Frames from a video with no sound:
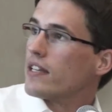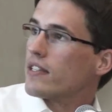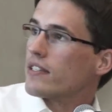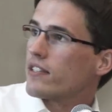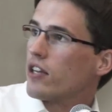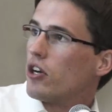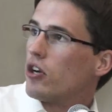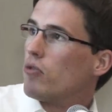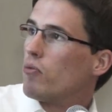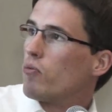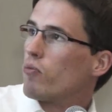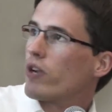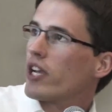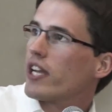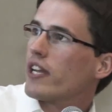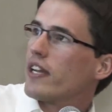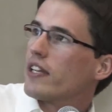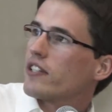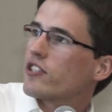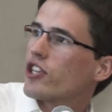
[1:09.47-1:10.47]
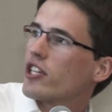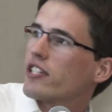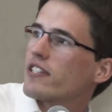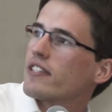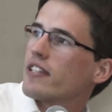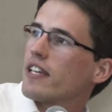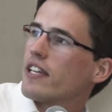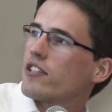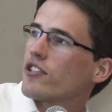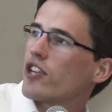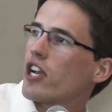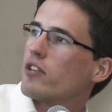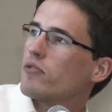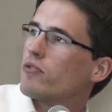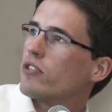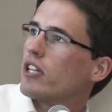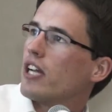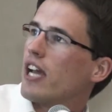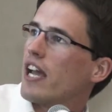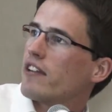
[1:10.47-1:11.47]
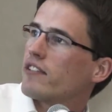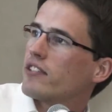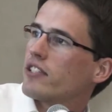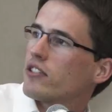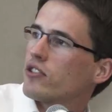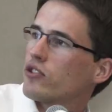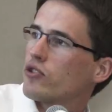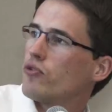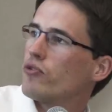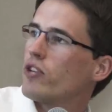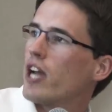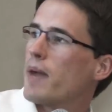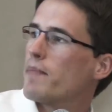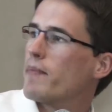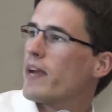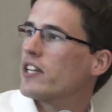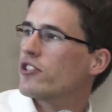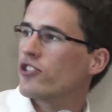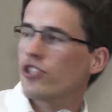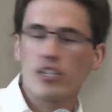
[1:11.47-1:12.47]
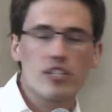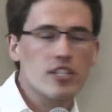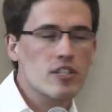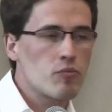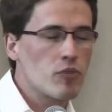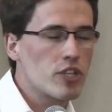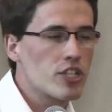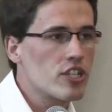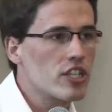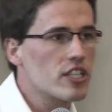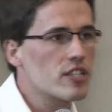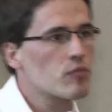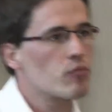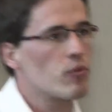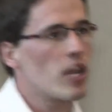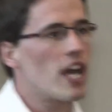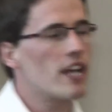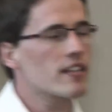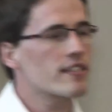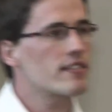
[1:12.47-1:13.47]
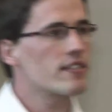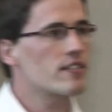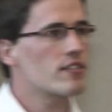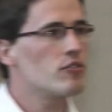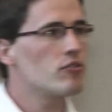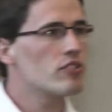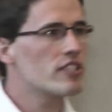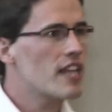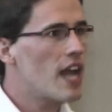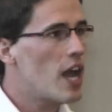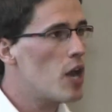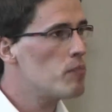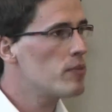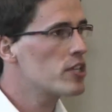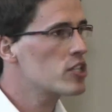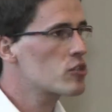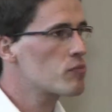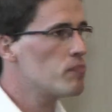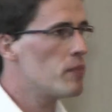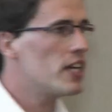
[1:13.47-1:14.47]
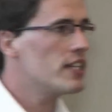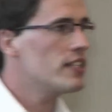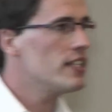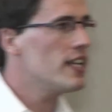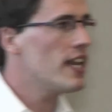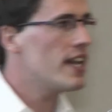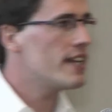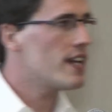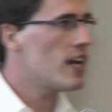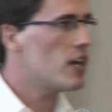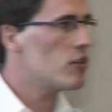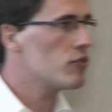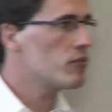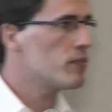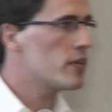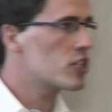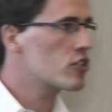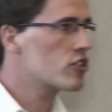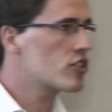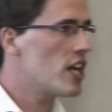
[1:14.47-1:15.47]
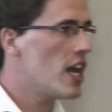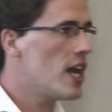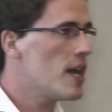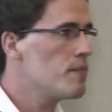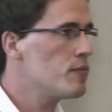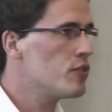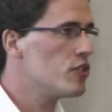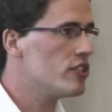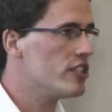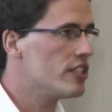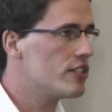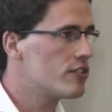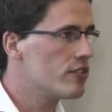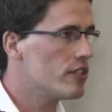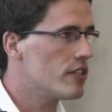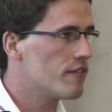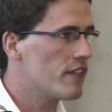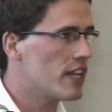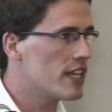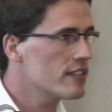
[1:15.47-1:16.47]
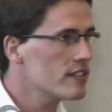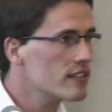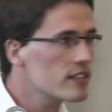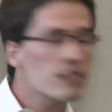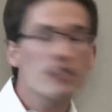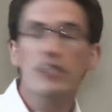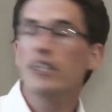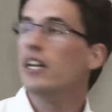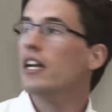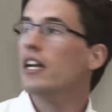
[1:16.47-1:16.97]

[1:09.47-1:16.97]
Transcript: So we just in general had 2 dimensions, which is we asked the students how much money and how much time you need to invest.